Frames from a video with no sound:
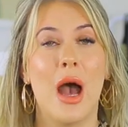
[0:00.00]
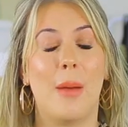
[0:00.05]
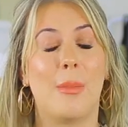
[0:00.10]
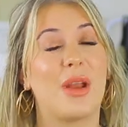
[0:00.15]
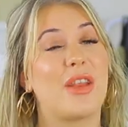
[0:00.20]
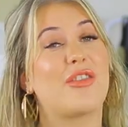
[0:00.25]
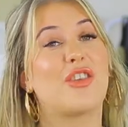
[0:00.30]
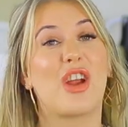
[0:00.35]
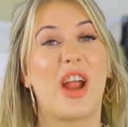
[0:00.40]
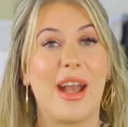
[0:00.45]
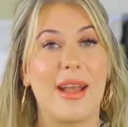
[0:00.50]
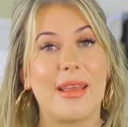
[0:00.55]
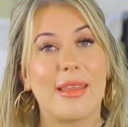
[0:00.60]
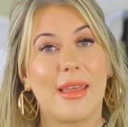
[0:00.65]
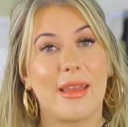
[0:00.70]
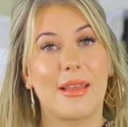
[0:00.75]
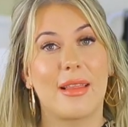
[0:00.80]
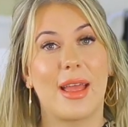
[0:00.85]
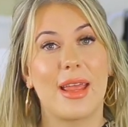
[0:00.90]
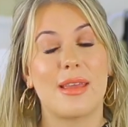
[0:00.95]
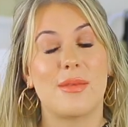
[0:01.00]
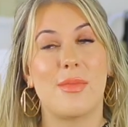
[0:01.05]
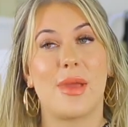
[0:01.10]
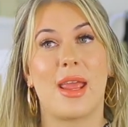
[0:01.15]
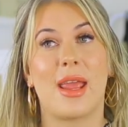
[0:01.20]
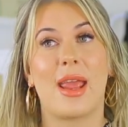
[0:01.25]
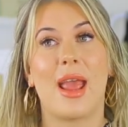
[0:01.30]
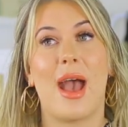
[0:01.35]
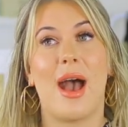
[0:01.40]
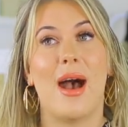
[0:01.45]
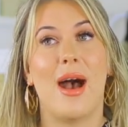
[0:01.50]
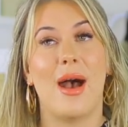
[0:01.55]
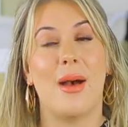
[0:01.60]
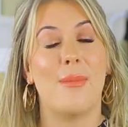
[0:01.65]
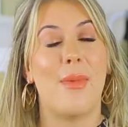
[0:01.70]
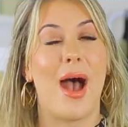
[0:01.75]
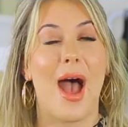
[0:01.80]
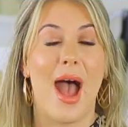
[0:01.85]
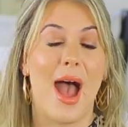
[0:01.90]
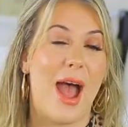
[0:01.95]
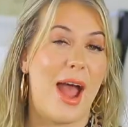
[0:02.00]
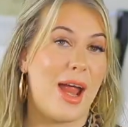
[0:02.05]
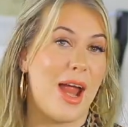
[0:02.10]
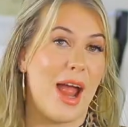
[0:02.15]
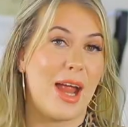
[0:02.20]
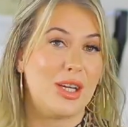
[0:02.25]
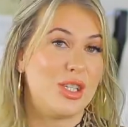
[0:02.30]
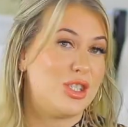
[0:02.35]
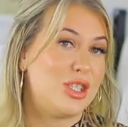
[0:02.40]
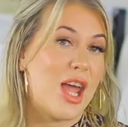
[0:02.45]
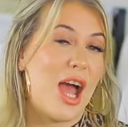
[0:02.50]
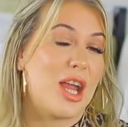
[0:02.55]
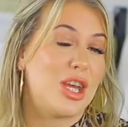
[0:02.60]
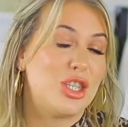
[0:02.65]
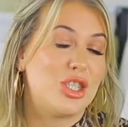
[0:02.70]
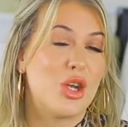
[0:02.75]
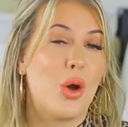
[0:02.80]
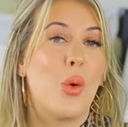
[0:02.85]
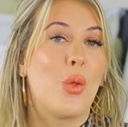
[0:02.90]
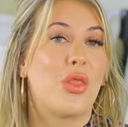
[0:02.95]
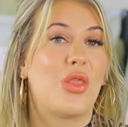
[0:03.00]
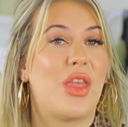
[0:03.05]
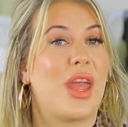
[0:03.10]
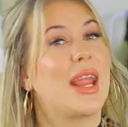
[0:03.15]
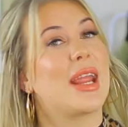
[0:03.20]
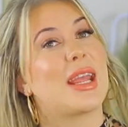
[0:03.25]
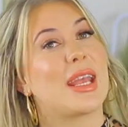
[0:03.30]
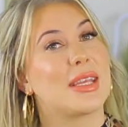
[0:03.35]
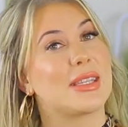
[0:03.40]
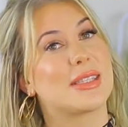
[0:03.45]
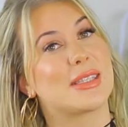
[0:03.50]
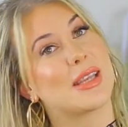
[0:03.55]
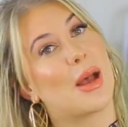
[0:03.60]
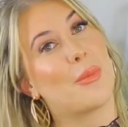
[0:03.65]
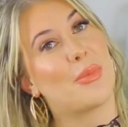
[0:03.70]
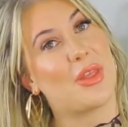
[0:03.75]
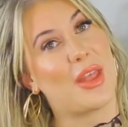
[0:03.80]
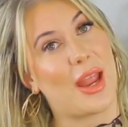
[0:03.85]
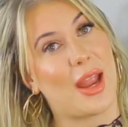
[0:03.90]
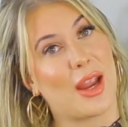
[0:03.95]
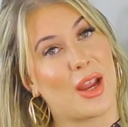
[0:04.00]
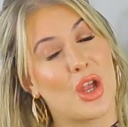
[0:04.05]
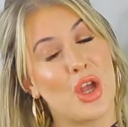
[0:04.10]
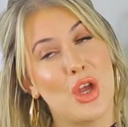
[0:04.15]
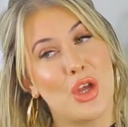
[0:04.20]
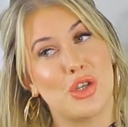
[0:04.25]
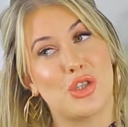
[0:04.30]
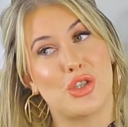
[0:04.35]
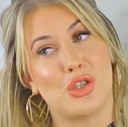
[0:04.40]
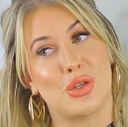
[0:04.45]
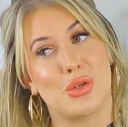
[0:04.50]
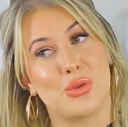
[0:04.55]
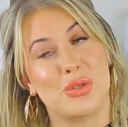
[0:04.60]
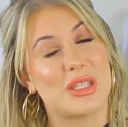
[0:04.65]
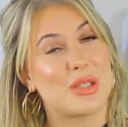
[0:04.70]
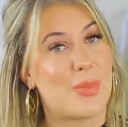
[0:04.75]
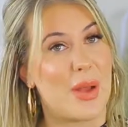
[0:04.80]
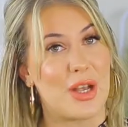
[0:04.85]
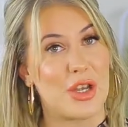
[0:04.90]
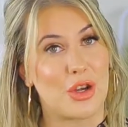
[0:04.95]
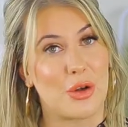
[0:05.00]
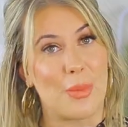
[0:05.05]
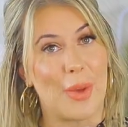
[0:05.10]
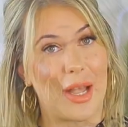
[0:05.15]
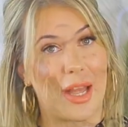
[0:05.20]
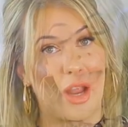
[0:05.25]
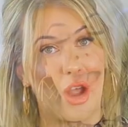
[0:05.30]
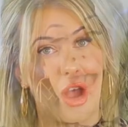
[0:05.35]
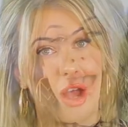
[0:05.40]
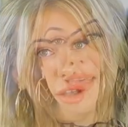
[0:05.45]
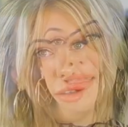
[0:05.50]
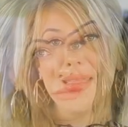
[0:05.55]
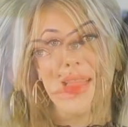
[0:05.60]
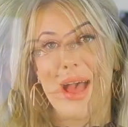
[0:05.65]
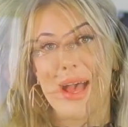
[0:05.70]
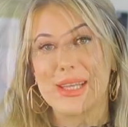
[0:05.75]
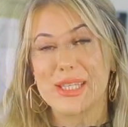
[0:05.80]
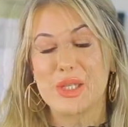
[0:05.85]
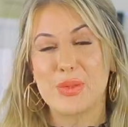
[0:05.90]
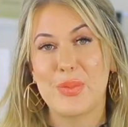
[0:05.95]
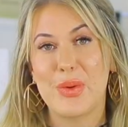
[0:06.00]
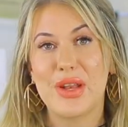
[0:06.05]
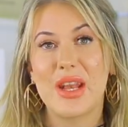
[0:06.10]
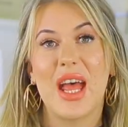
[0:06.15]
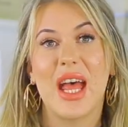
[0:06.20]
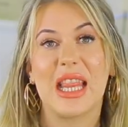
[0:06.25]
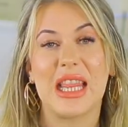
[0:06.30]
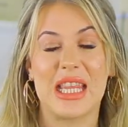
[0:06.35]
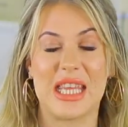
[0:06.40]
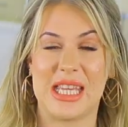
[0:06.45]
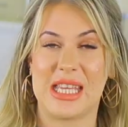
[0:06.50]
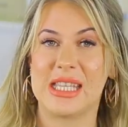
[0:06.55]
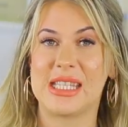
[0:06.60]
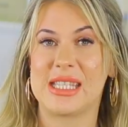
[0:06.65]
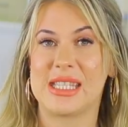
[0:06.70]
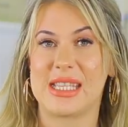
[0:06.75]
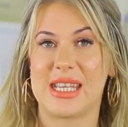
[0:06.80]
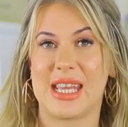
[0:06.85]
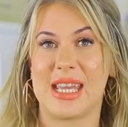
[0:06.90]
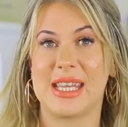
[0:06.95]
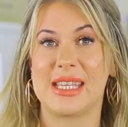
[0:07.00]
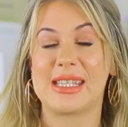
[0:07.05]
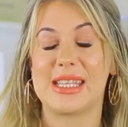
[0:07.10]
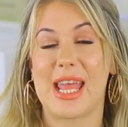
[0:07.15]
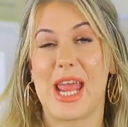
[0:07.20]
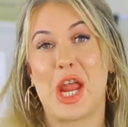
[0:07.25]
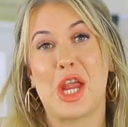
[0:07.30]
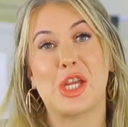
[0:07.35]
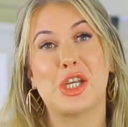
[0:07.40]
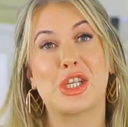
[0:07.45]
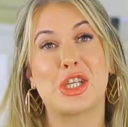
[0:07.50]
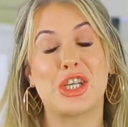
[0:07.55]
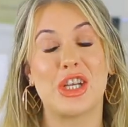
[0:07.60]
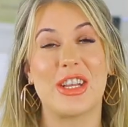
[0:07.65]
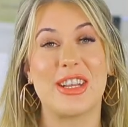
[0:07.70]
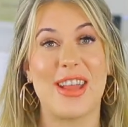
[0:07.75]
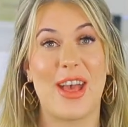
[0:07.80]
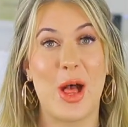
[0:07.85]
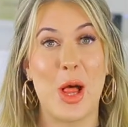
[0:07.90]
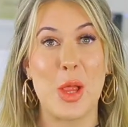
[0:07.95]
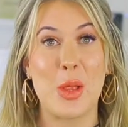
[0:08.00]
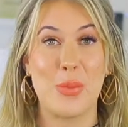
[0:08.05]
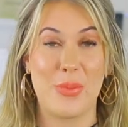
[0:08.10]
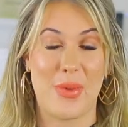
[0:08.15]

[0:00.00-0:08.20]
but if you're anything like me um, I, I, I don't think it's something to spend your money on and last but not least is a Chanel